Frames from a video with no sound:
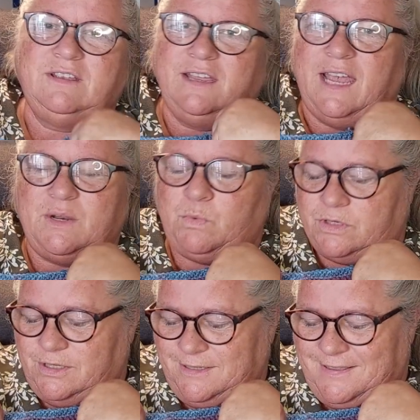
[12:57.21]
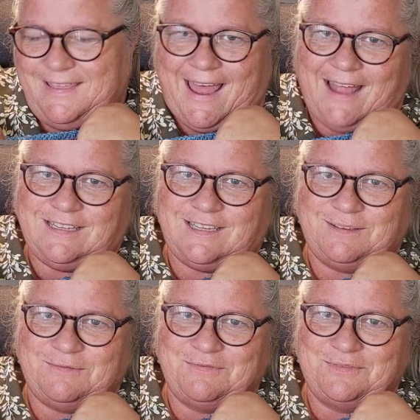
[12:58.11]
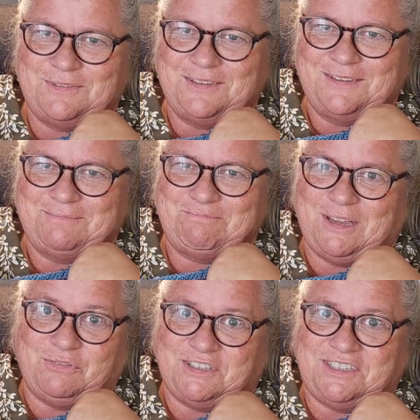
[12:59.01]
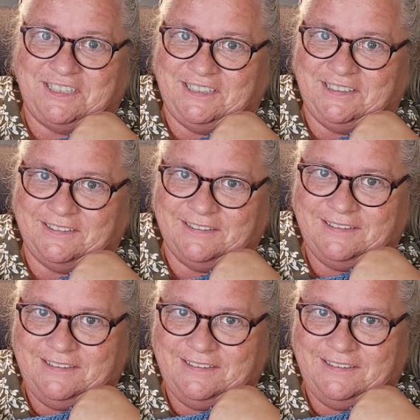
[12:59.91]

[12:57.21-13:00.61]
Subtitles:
it wasn't that big of a deal